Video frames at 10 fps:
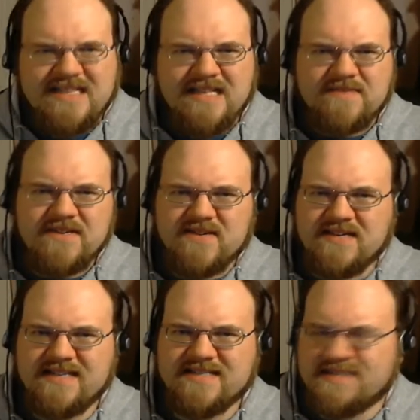Let me go
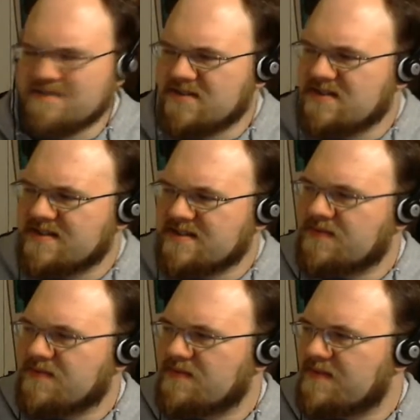ahead and go
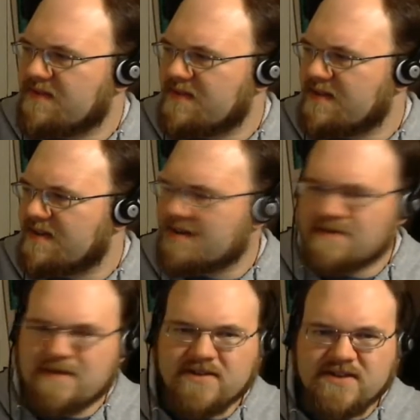through everything. I'm
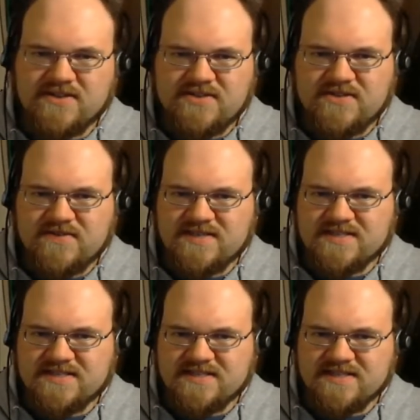going to do
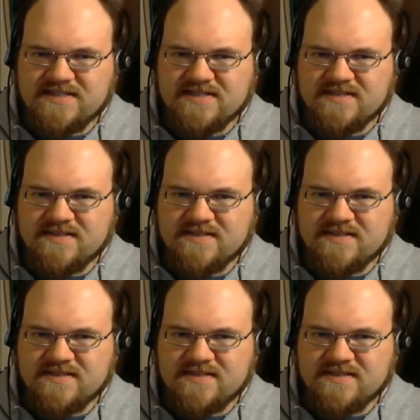this in